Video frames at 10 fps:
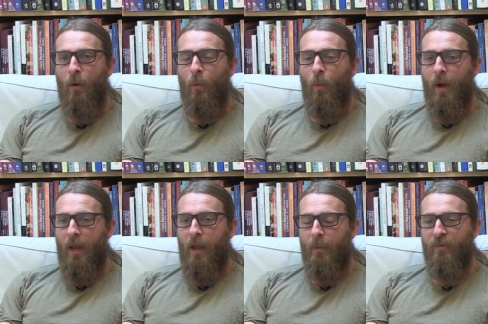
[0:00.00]
when
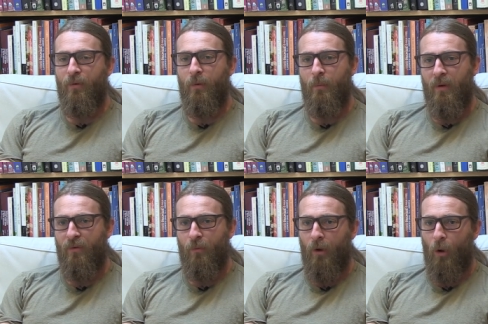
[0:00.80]
it comes to
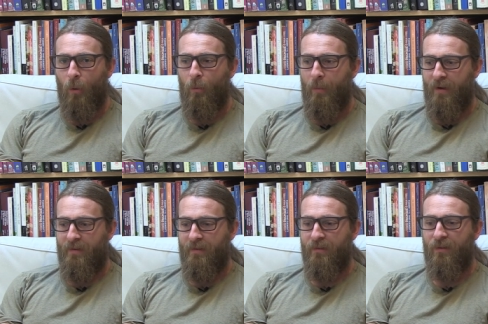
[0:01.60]
administering herbal
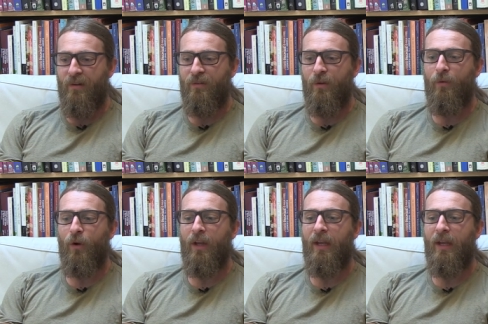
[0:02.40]
medicines is if you're